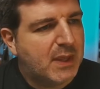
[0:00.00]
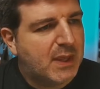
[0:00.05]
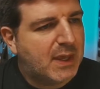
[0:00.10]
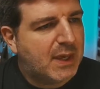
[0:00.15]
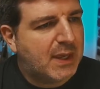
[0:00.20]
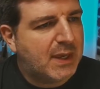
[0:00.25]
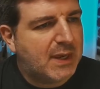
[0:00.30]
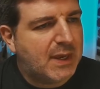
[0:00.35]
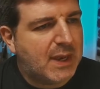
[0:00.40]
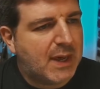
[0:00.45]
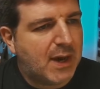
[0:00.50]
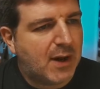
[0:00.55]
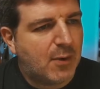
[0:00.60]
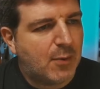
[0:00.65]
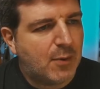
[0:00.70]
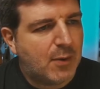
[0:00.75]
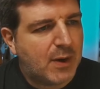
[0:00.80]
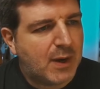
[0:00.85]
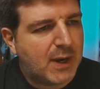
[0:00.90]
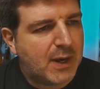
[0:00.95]
And
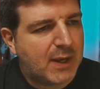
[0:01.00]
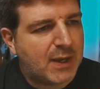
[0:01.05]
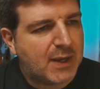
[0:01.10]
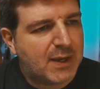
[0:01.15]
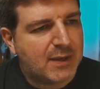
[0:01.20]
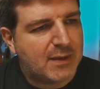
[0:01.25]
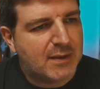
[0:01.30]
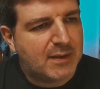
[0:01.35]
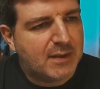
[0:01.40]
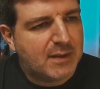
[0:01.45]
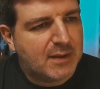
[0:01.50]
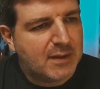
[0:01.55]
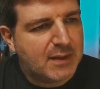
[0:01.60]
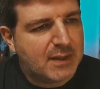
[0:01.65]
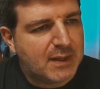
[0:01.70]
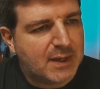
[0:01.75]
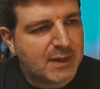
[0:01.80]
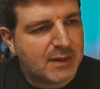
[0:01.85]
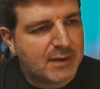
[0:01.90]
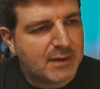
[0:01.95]
now I can,
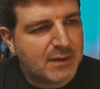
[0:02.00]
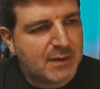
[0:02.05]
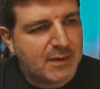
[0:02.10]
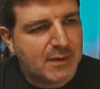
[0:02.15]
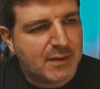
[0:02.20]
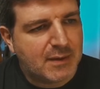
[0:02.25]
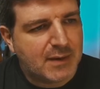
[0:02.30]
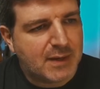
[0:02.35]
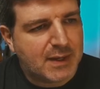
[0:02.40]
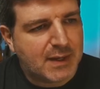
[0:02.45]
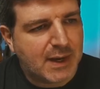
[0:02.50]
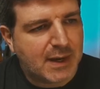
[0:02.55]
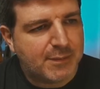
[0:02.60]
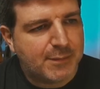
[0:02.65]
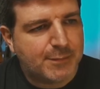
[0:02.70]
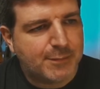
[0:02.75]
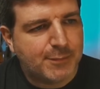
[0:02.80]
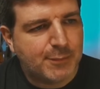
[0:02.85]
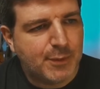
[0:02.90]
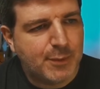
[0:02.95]
have
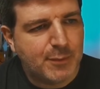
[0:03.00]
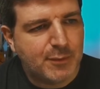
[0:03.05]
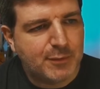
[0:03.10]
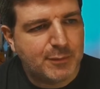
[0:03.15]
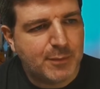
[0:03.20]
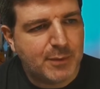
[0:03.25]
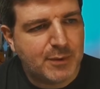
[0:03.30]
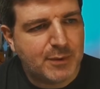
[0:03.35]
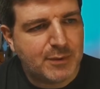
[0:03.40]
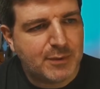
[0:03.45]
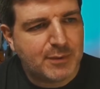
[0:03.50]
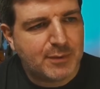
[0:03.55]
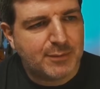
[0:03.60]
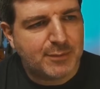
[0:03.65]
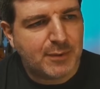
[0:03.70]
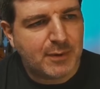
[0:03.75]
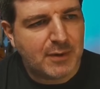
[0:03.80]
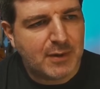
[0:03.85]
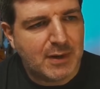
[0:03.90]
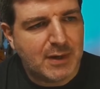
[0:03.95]
free movement
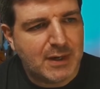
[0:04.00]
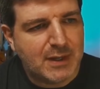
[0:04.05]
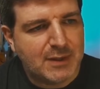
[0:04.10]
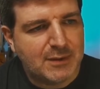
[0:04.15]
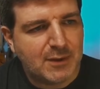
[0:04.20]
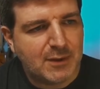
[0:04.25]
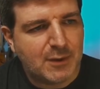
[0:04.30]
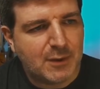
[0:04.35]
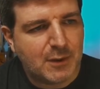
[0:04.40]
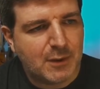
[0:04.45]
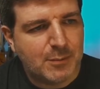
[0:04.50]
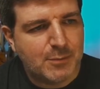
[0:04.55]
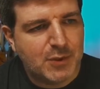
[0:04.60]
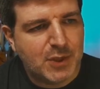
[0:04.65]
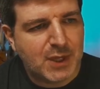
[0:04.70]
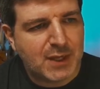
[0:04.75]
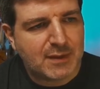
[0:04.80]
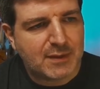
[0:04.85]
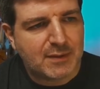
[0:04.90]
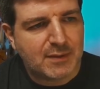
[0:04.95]
for little
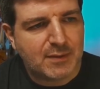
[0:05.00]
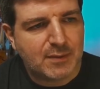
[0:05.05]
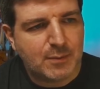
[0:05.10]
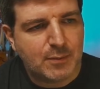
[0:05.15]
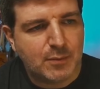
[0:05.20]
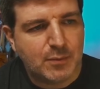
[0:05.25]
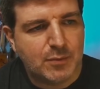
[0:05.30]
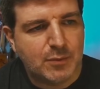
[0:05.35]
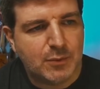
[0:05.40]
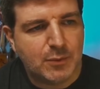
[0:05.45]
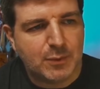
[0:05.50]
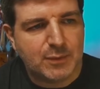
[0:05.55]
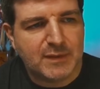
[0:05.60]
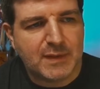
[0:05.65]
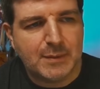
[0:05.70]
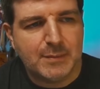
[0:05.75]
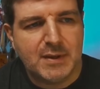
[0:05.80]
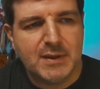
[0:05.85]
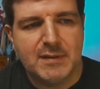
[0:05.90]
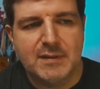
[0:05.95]
object, no
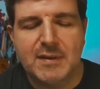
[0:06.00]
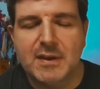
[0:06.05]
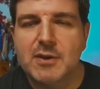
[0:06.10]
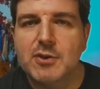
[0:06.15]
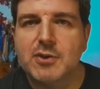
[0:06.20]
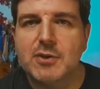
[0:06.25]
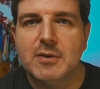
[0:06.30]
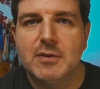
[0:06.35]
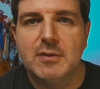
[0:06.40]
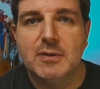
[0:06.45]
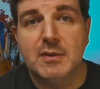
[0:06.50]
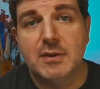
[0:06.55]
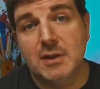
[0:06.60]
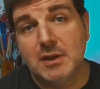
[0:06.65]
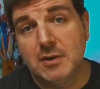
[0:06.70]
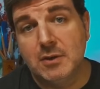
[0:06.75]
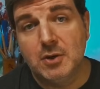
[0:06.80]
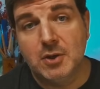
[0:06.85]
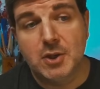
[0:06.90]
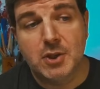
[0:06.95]
stabilization
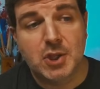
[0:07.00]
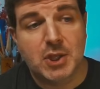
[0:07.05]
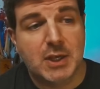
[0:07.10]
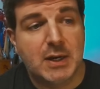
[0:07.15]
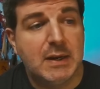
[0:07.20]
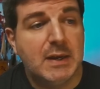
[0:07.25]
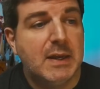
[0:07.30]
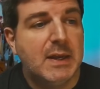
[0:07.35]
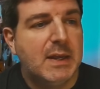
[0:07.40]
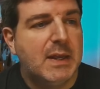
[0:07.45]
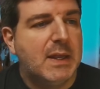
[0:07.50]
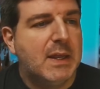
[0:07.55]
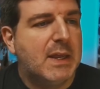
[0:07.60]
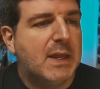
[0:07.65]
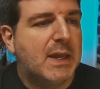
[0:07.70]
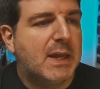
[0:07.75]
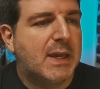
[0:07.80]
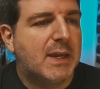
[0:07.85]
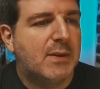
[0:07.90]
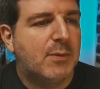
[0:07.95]
in a nutshell.
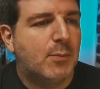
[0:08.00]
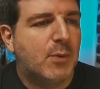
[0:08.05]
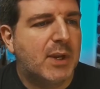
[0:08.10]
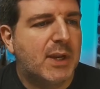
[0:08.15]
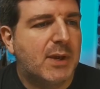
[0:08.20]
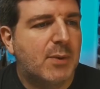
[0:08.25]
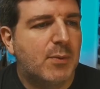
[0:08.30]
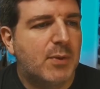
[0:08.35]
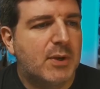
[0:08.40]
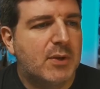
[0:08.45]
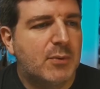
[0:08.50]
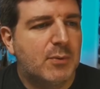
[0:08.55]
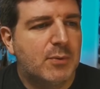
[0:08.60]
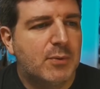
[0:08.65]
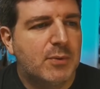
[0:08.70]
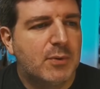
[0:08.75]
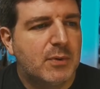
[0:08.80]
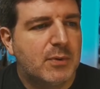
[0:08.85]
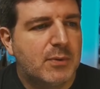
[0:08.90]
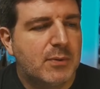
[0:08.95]
And when I will
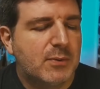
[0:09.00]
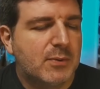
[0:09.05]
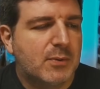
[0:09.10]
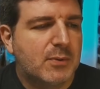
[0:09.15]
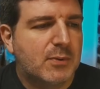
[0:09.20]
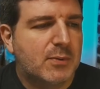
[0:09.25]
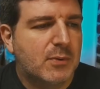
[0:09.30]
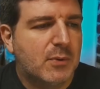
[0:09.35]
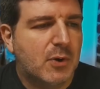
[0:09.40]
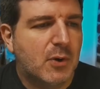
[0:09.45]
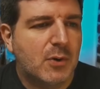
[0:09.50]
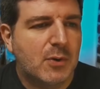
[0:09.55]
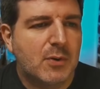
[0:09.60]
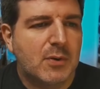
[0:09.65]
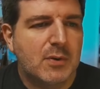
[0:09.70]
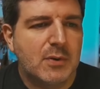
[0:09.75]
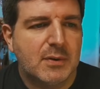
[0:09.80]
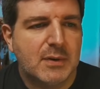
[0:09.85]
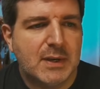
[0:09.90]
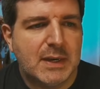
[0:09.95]
do
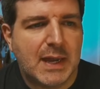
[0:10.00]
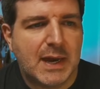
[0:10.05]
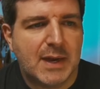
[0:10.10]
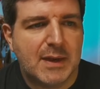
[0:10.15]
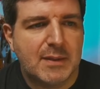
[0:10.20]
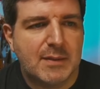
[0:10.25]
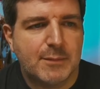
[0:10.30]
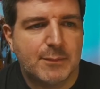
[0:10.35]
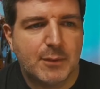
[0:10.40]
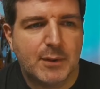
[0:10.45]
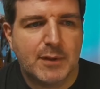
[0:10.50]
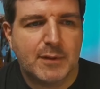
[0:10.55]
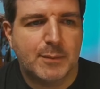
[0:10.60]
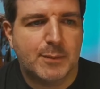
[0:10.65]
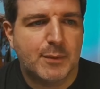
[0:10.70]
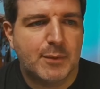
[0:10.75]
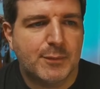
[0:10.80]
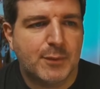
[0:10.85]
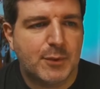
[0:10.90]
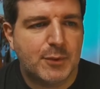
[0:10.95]
long line, for
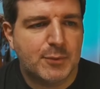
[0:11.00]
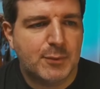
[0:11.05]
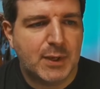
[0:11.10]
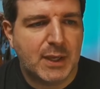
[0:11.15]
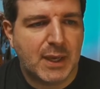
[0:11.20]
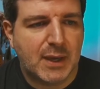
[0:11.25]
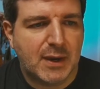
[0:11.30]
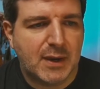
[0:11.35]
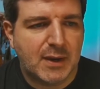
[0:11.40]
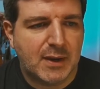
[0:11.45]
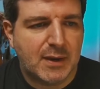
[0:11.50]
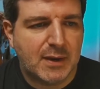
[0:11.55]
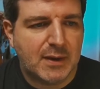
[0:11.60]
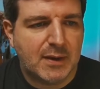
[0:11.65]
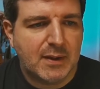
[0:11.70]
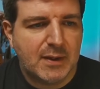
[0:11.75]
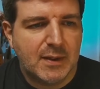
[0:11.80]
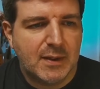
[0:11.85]
example, for doing hair,